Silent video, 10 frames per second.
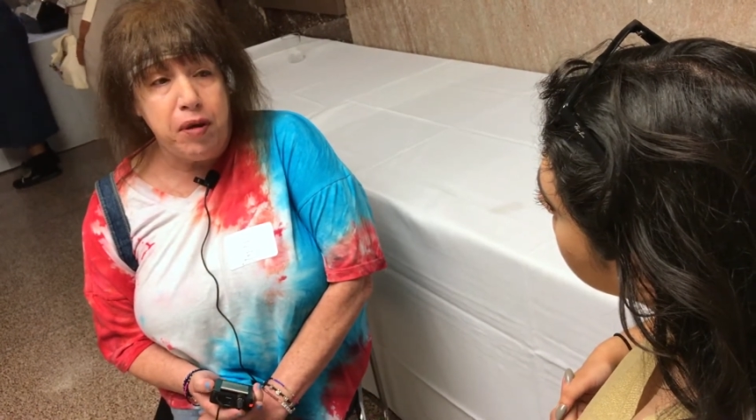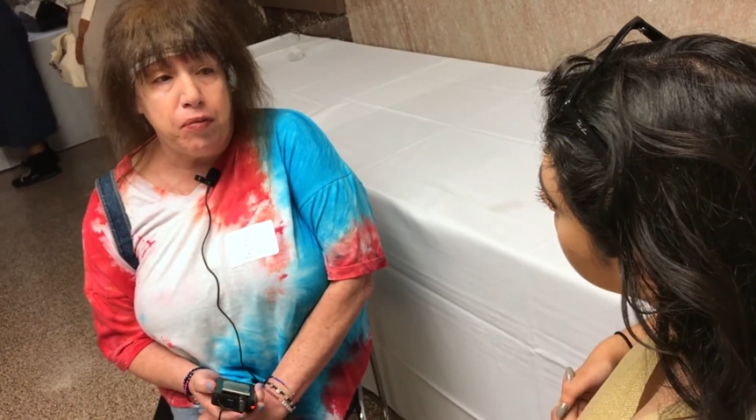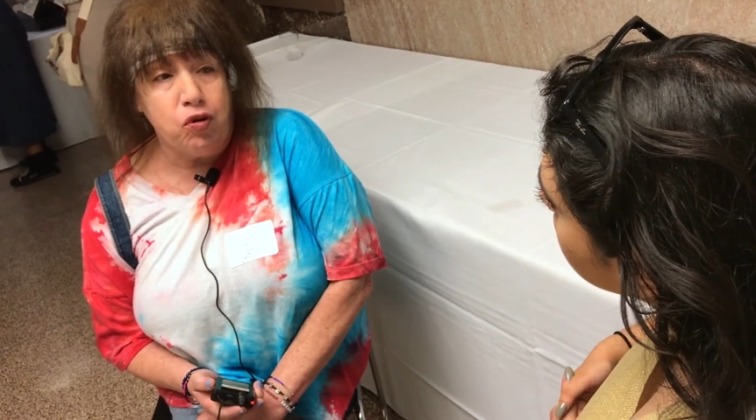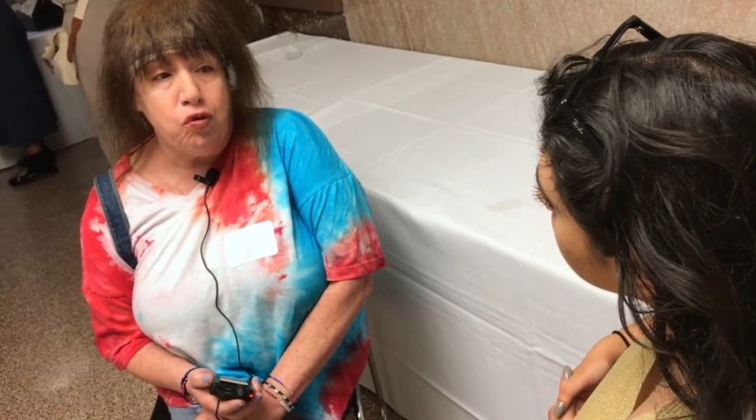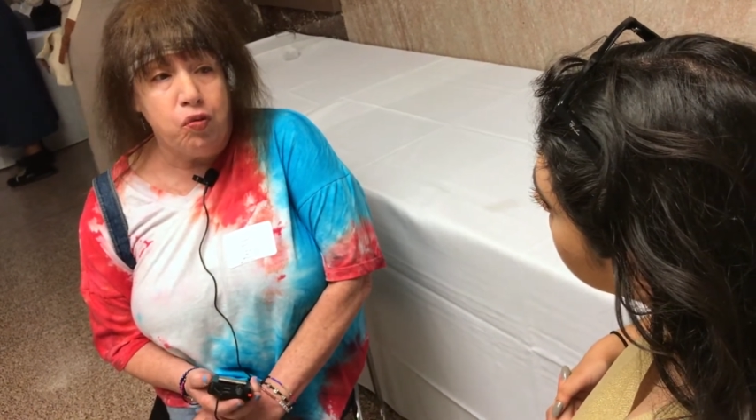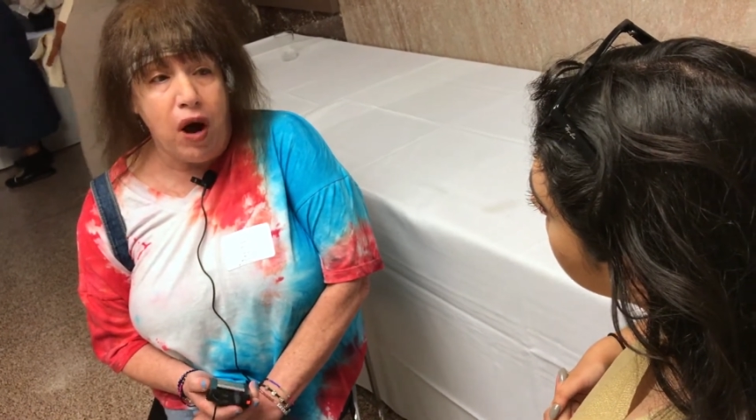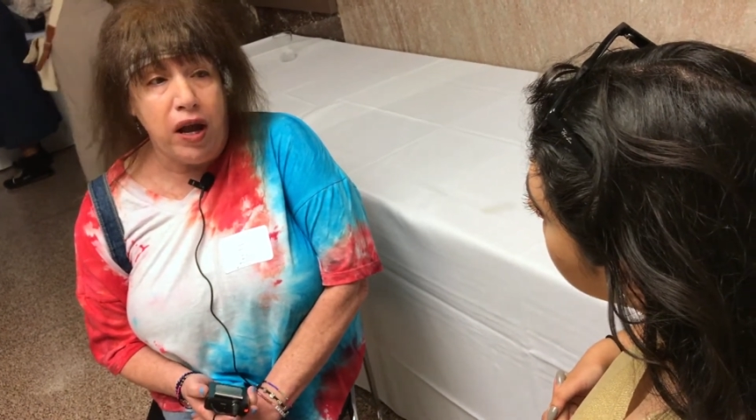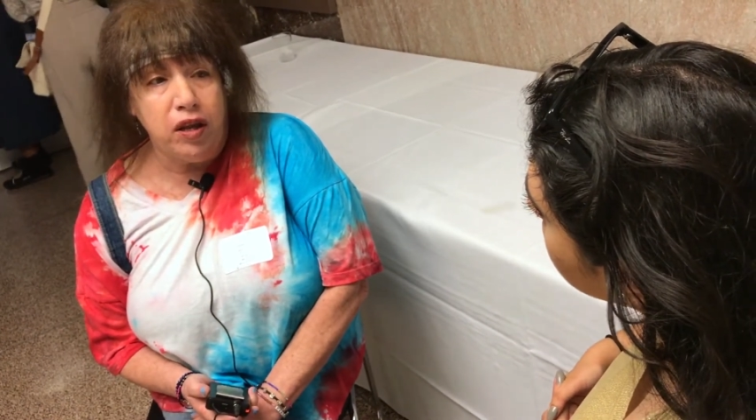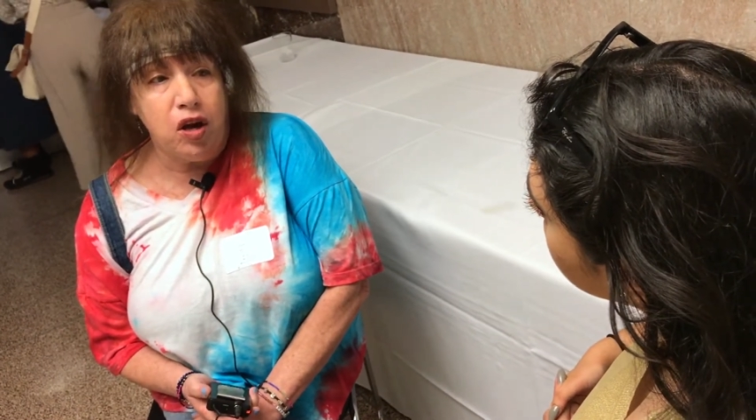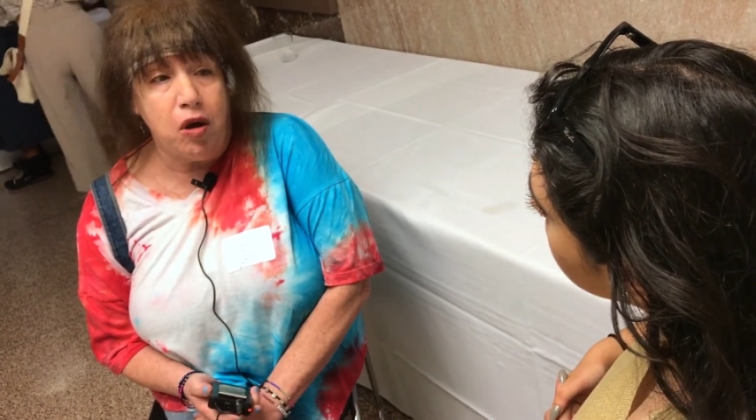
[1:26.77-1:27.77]
that
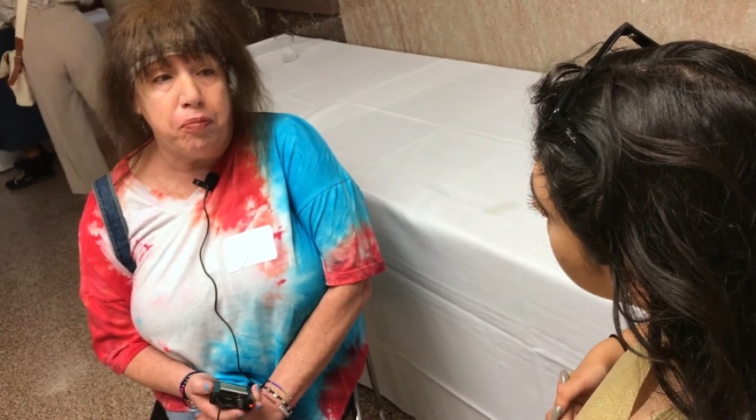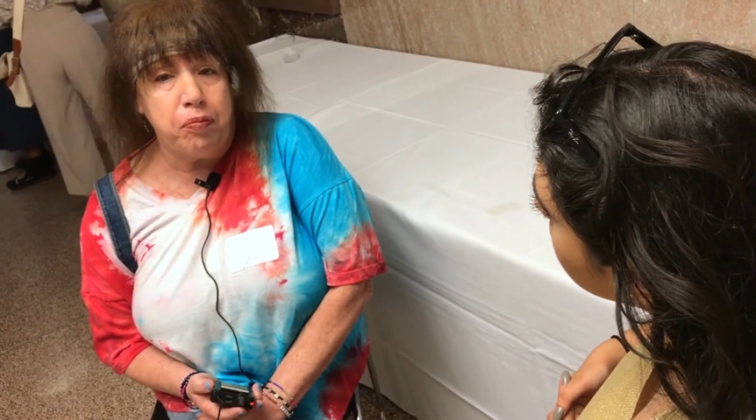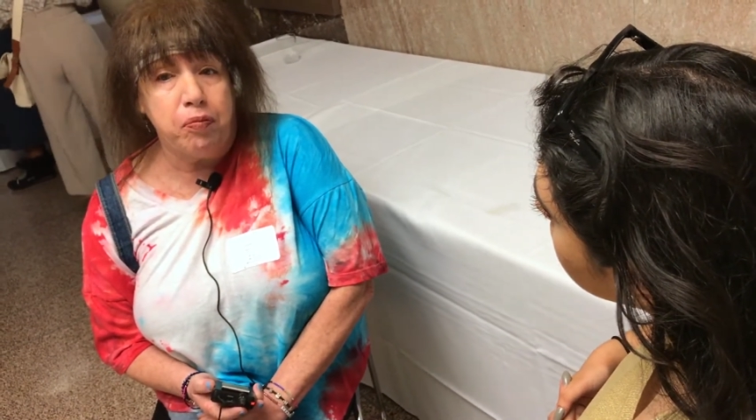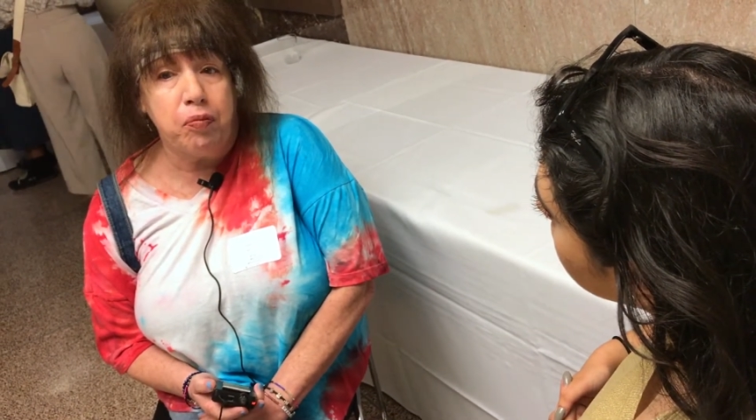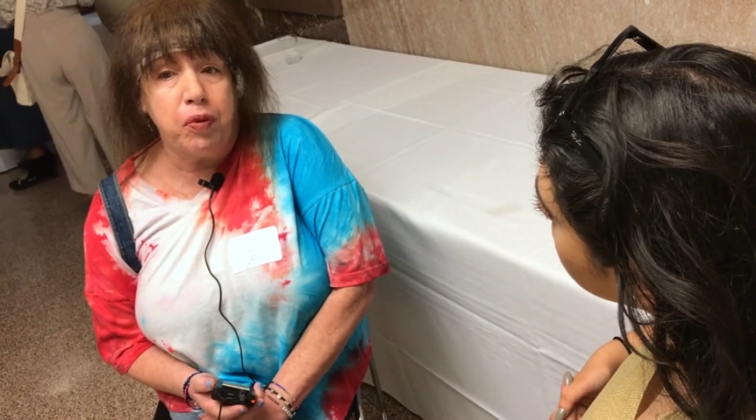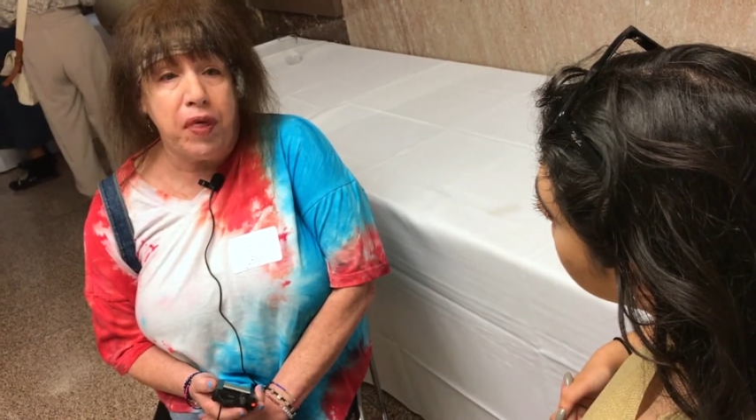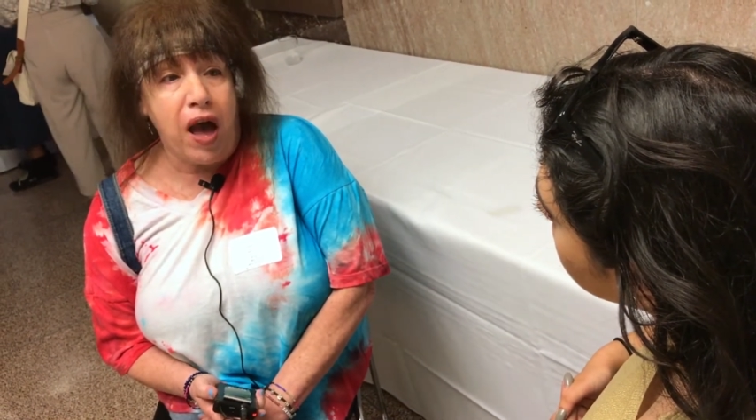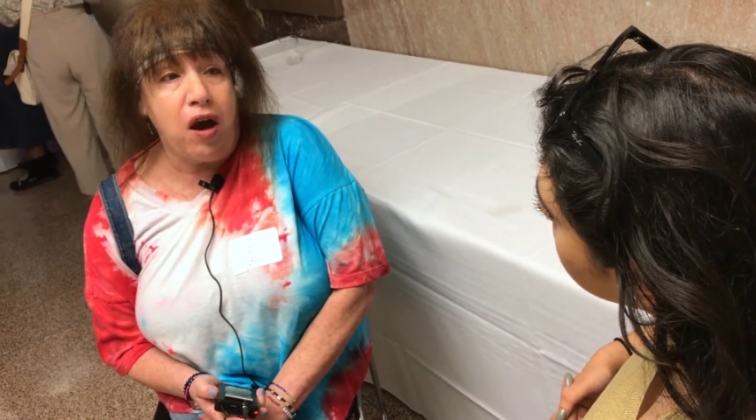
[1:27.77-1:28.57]
people who wind up